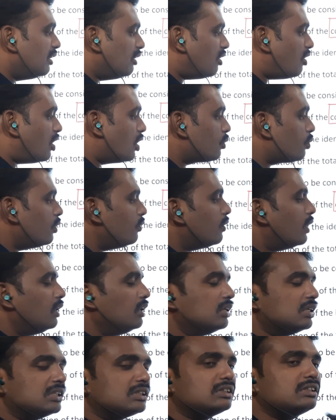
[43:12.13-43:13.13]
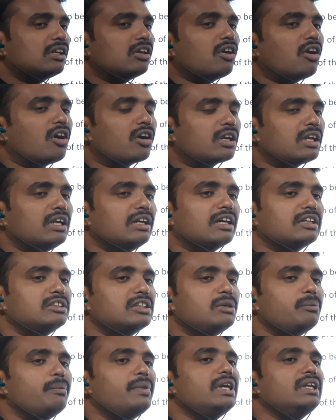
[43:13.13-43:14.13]
R1 value less than RT
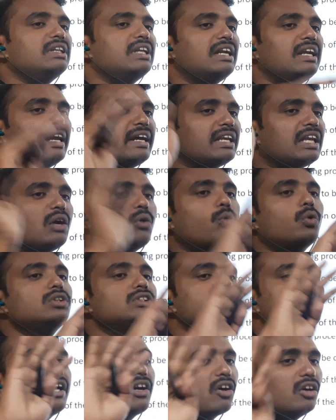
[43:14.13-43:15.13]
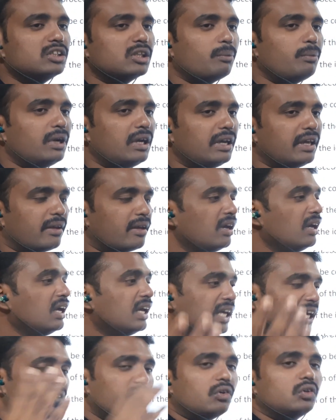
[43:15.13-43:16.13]
doesn't mean that lightning won't strike on the building.
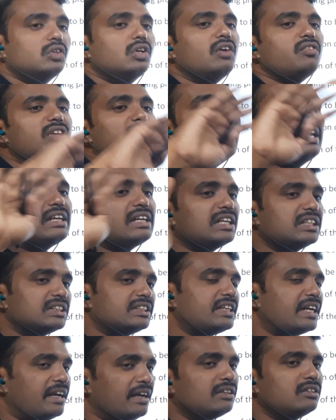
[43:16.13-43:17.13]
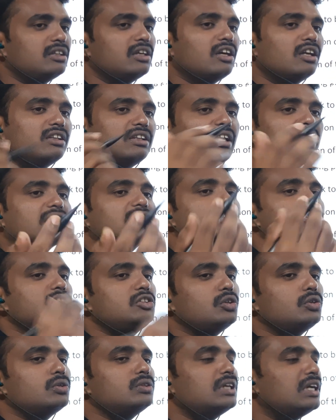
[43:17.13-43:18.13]
Even though if the lightning strikes, the
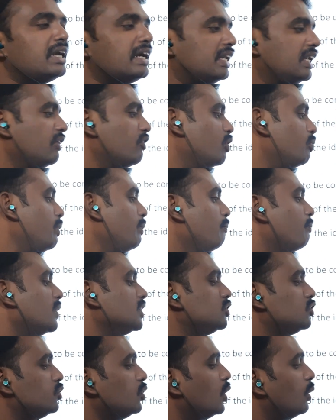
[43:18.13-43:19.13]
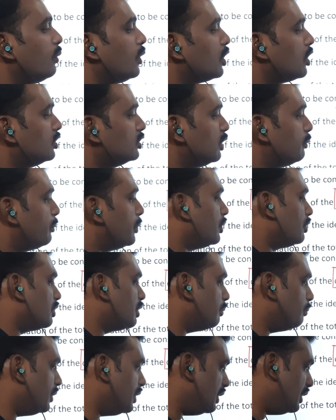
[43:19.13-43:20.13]
risk due to the lightning will be much lower on that
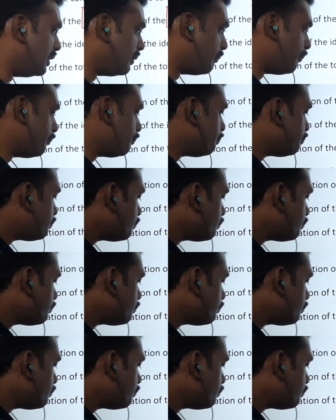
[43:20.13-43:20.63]
particular building.